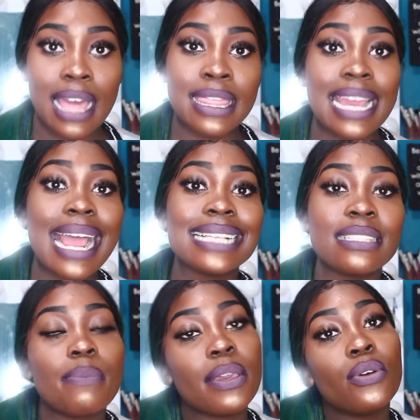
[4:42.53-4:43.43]
That has
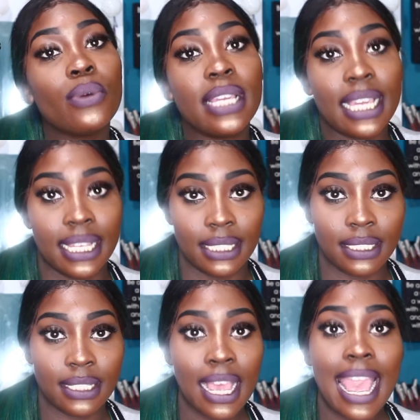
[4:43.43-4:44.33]
to be who he
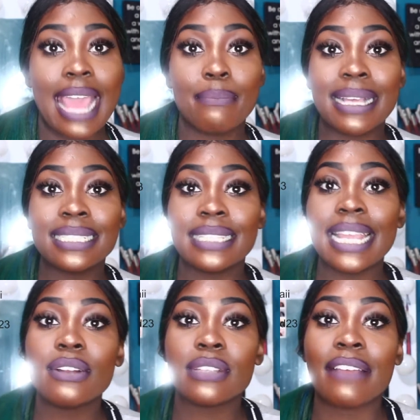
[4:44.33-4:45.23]
is. And my
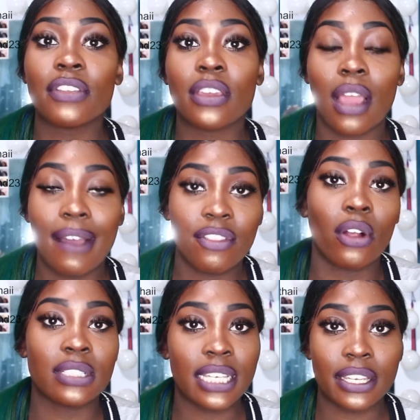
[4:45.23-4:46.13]
standards have to
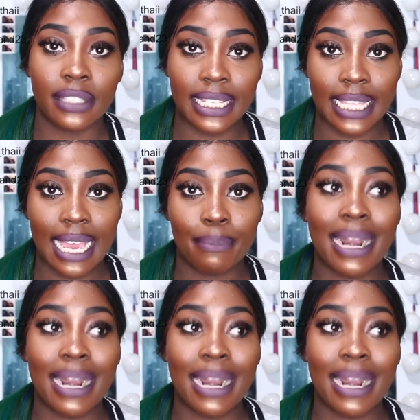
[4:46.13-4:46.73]
articulate that.